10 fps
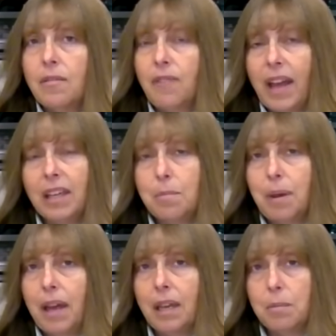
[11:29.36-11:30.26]
Vacuum
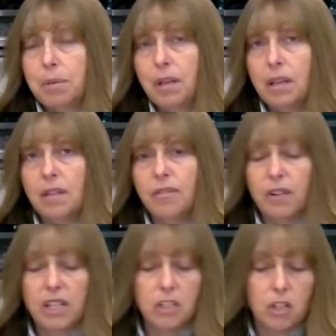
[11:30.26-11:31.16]
pack it, put it in the
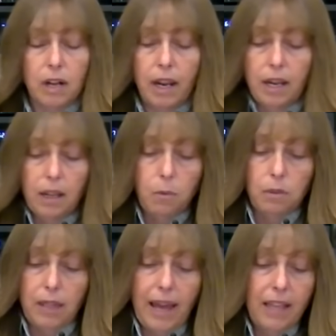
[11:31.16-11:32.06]
freezer, and it
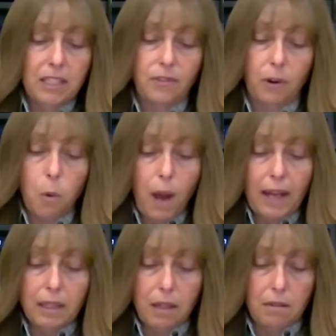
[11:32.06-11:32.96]
will last for
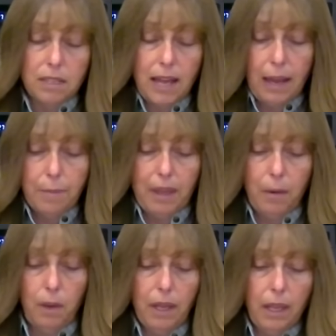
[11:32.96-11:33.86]
quite a long time
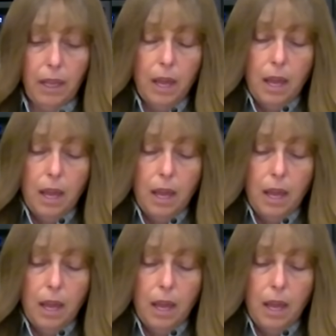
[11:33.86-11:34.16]
that way.